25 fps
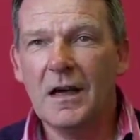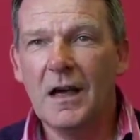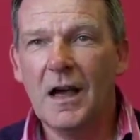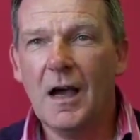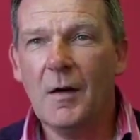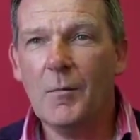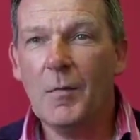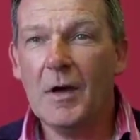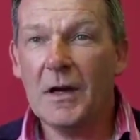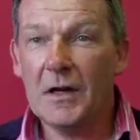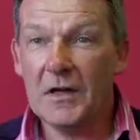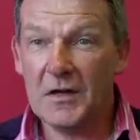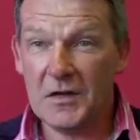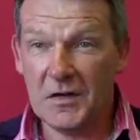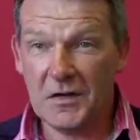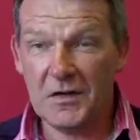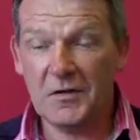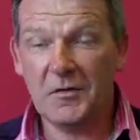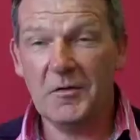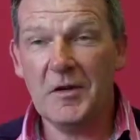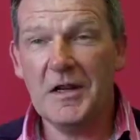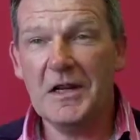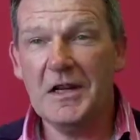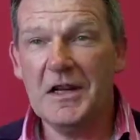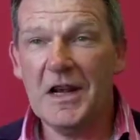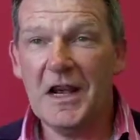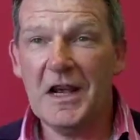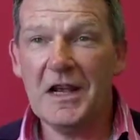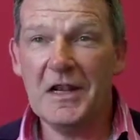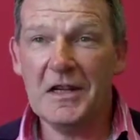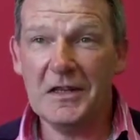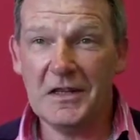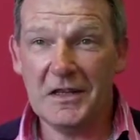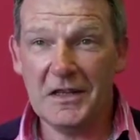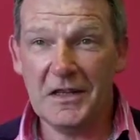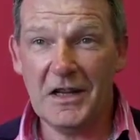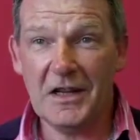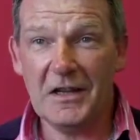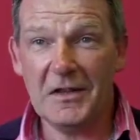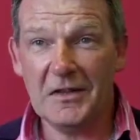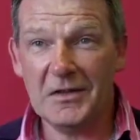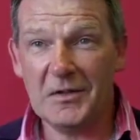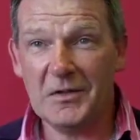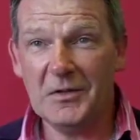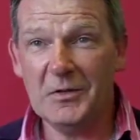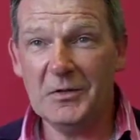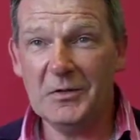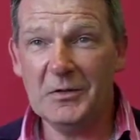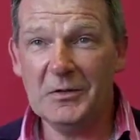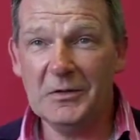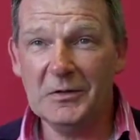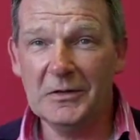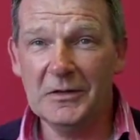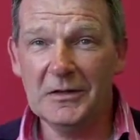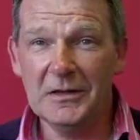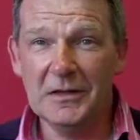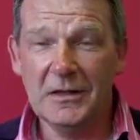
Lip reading: I managed 3 days in that school.